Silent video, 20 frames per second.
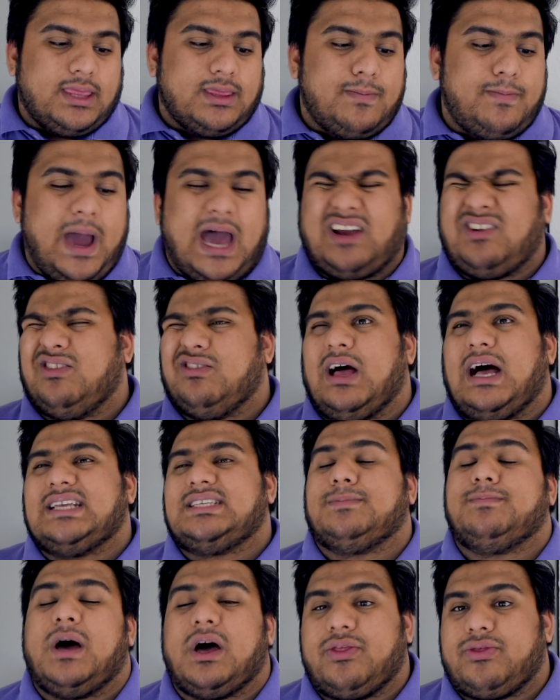The battery
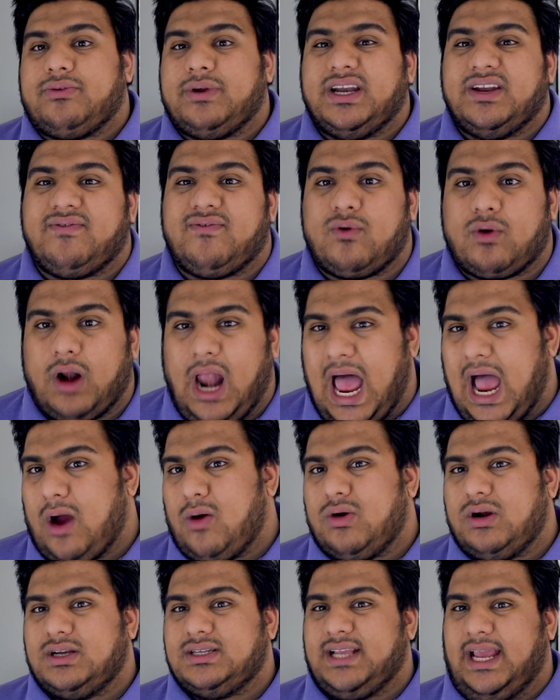lasts about 3 to 4
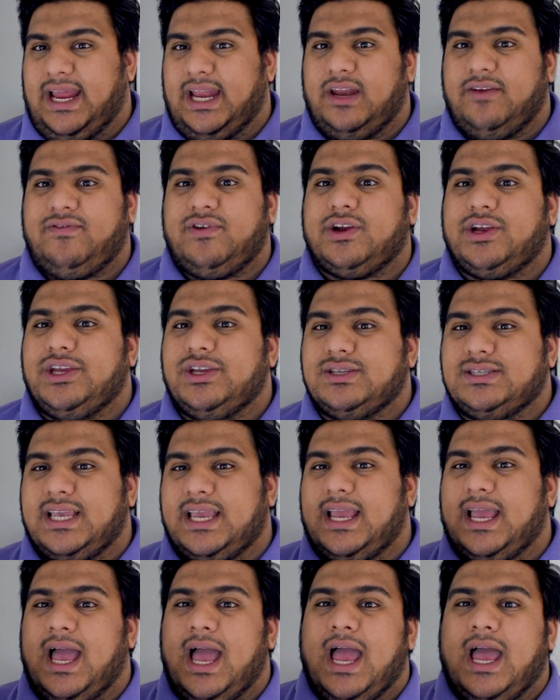hours, and if you're
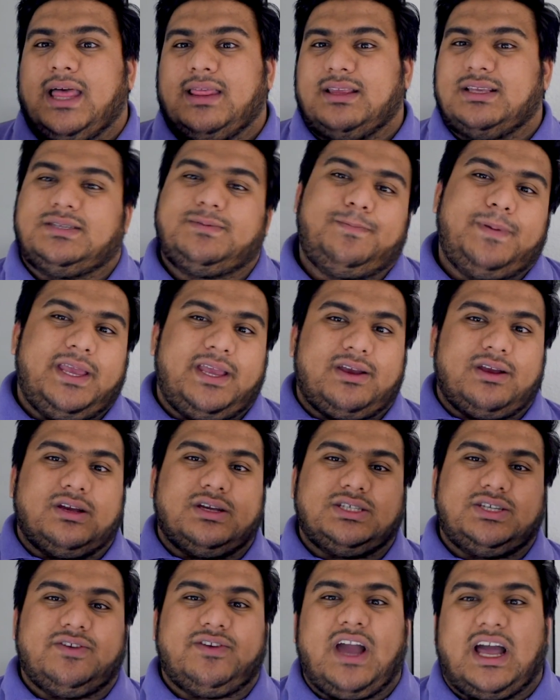using the
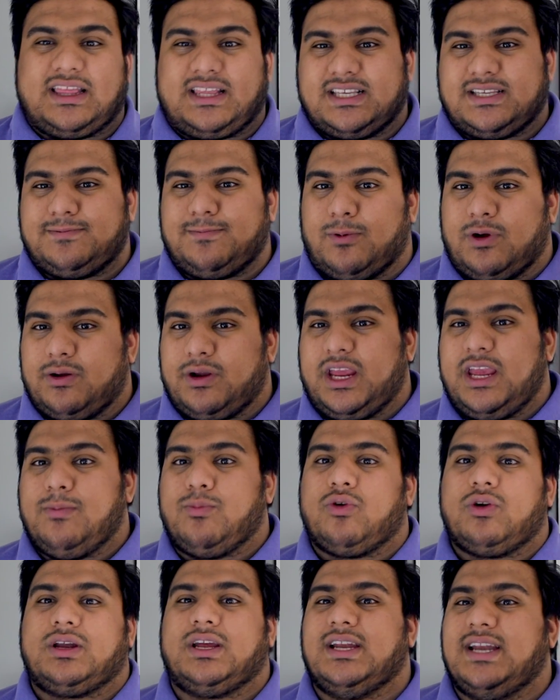speakers, you've got the smart
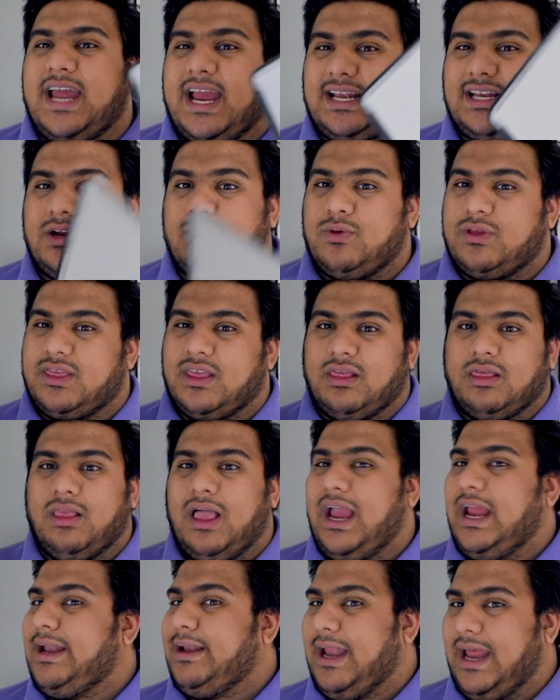keyboard connected with the
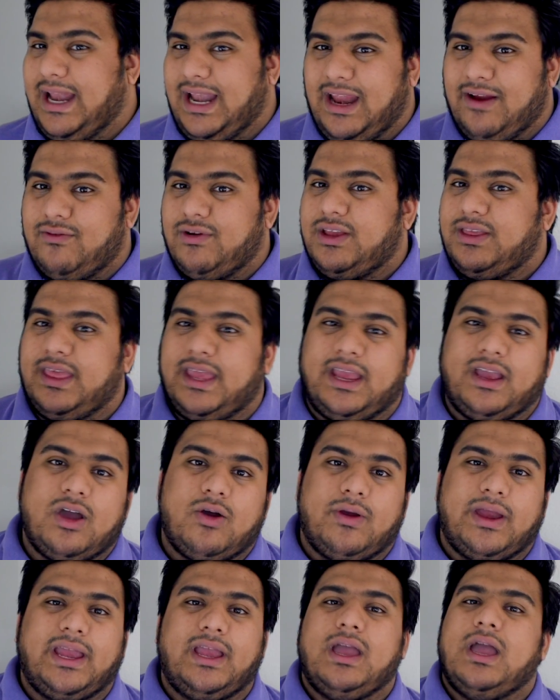light and everything
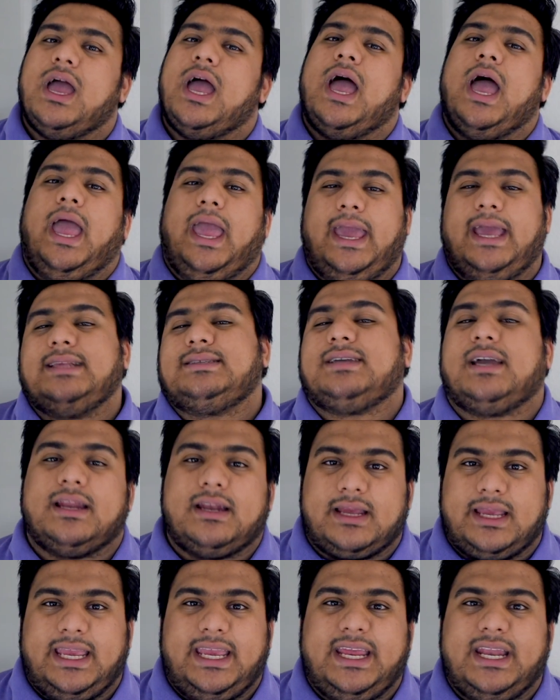going, it's
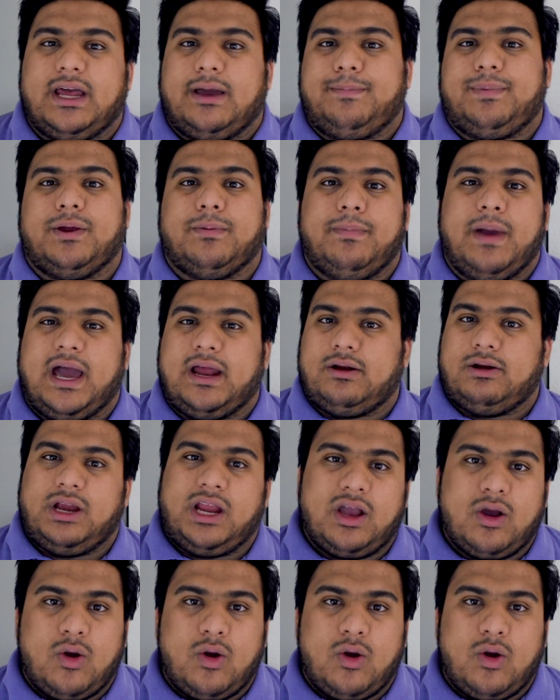going to eat up your battery